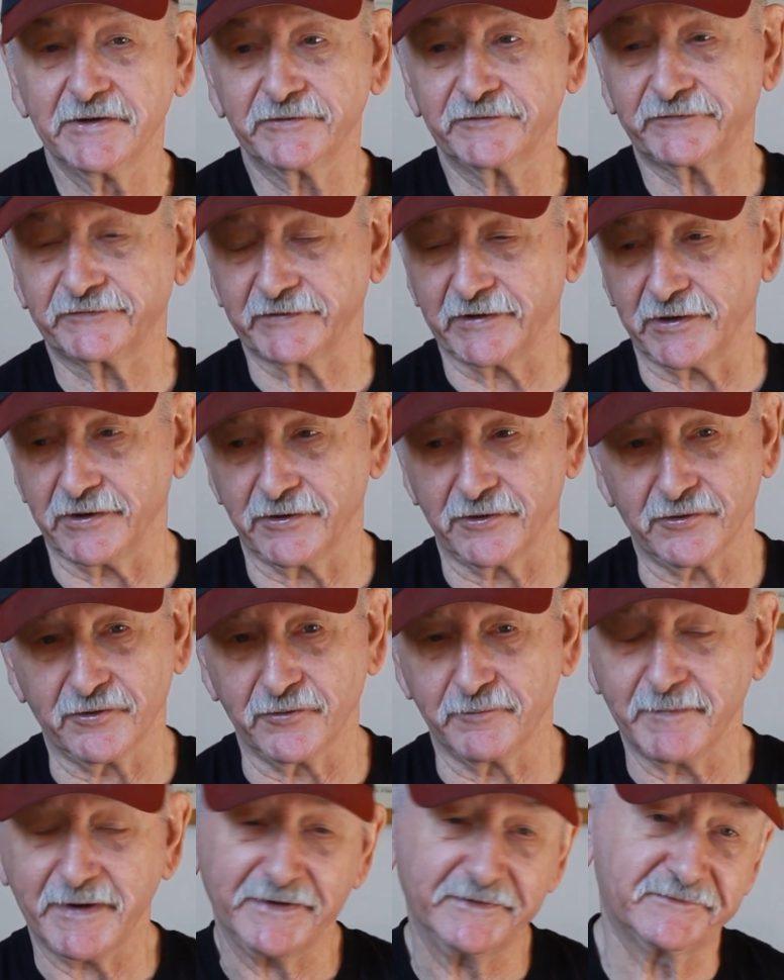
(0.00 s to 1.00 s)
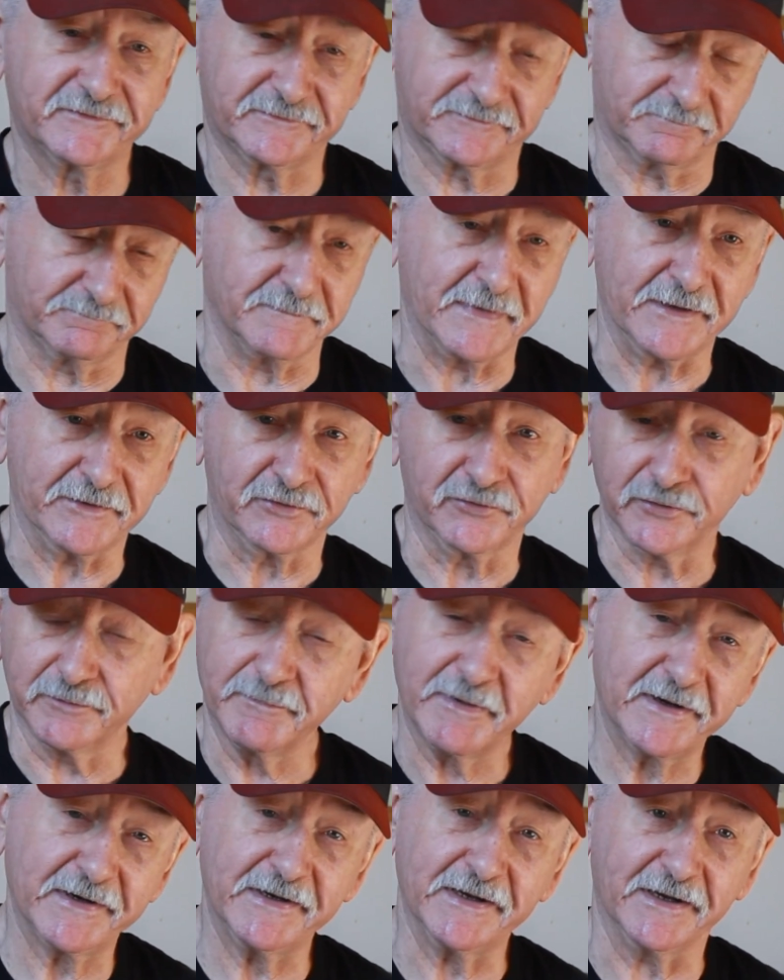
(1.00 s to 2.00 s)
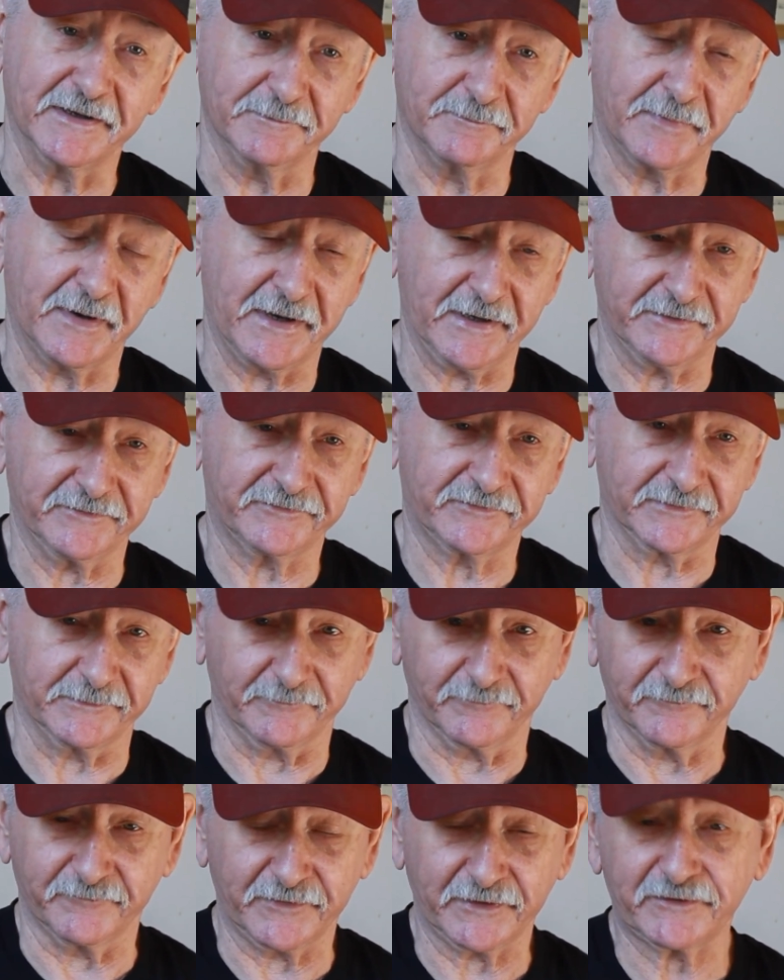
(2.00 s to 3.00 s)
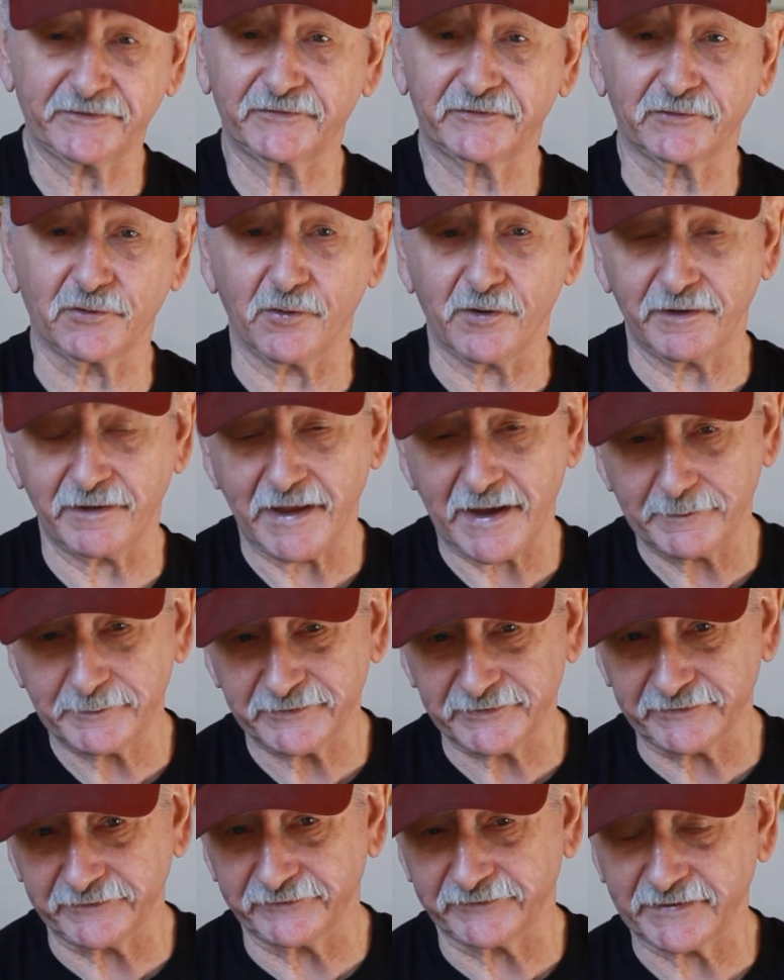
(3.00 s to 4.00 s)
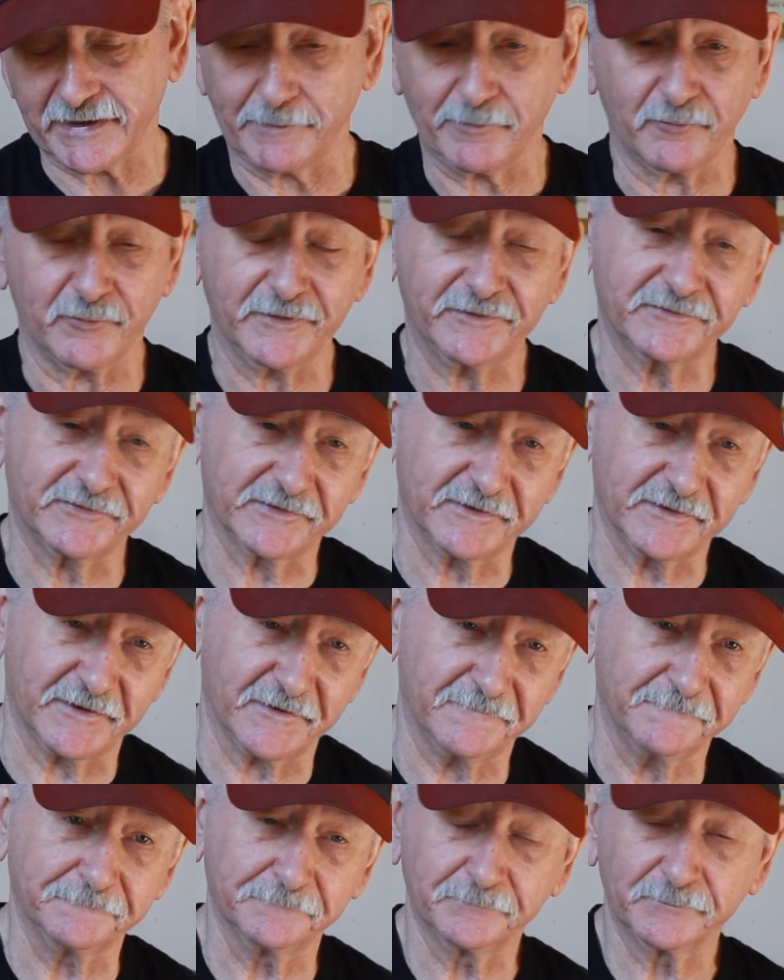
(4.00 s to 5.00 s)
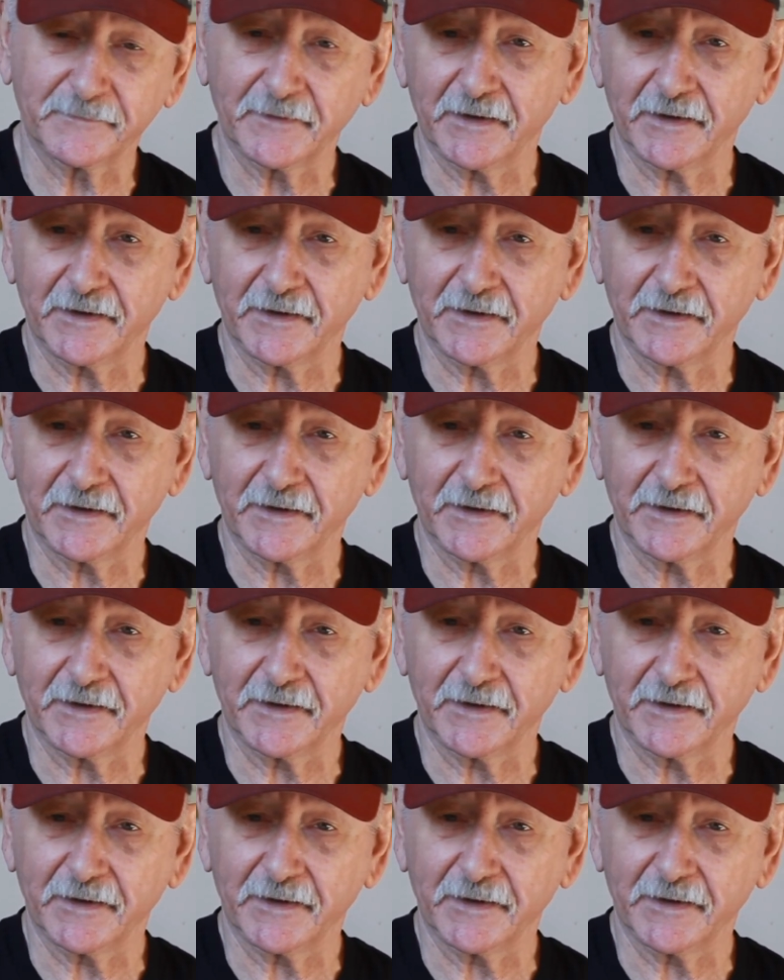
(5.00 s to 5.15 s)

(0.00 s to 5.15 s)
So made good money on buying some VIX call options a couple of weeks ago.